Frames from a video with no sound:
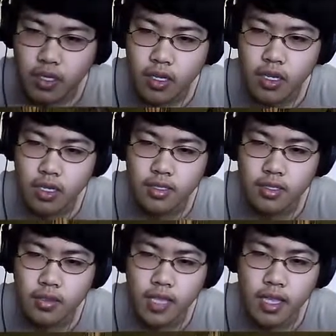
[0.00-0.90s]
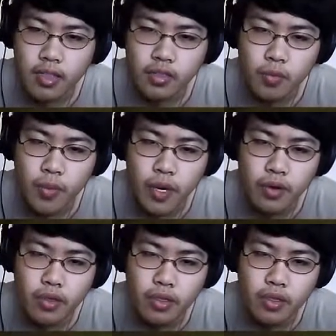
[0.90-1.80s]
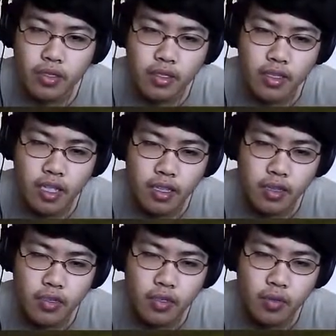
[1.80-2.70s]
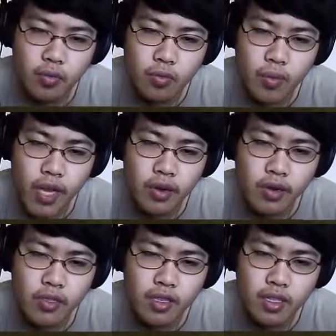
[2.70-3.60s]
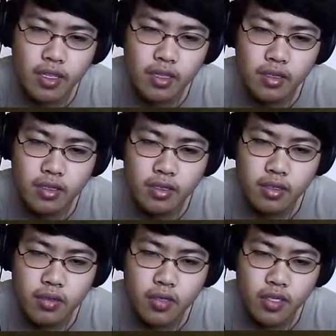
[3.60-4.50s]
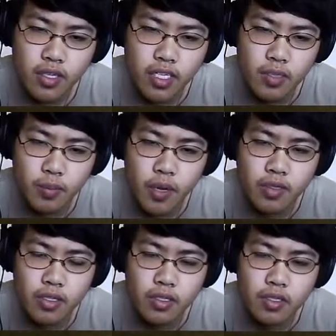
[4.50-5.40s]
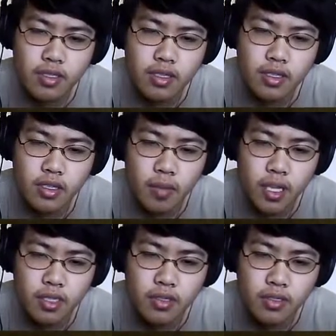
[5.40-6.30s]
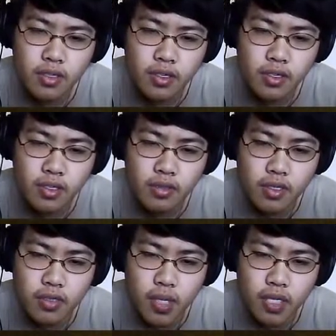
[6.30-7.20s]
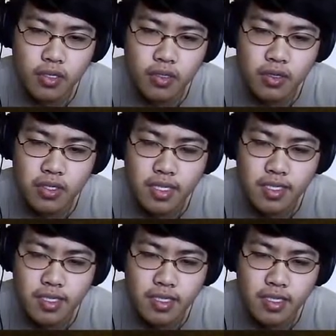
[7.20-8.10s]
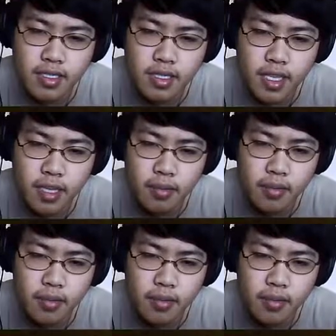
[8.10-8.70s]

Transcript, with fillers: Uh, so yeah, there's no bear. There's there's no bears. I think there's no such thing as bears. This the monsters are just monsters as it is in this game.